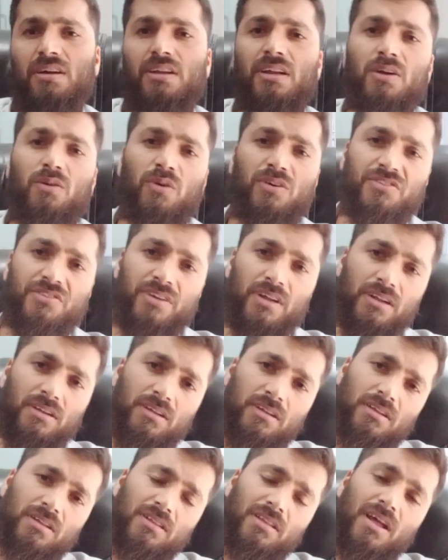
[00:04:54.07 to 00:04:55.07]
any
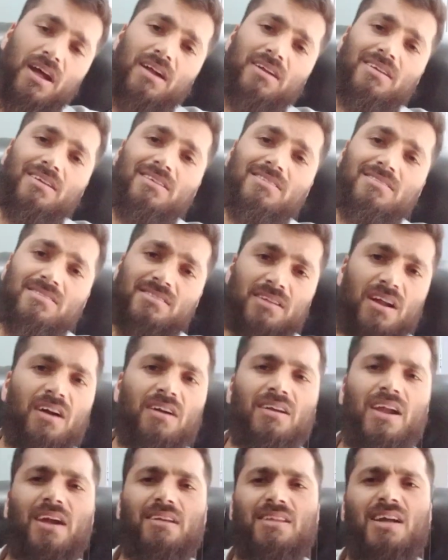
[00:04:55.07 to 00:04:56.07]
question that is
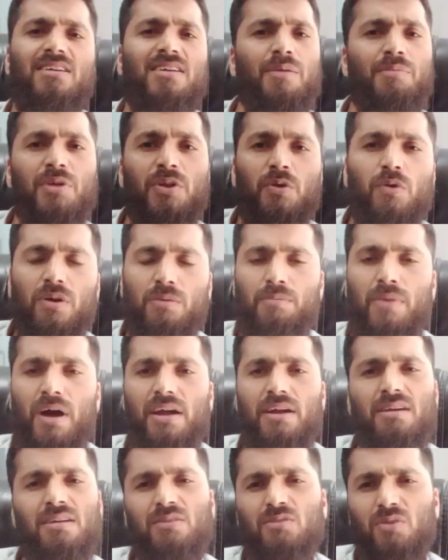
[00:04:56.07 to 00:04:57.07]
not at that time in your
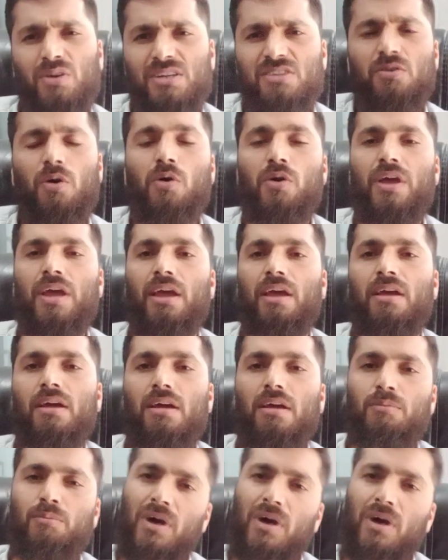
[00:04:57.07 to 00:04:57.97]
mind, so it's okay.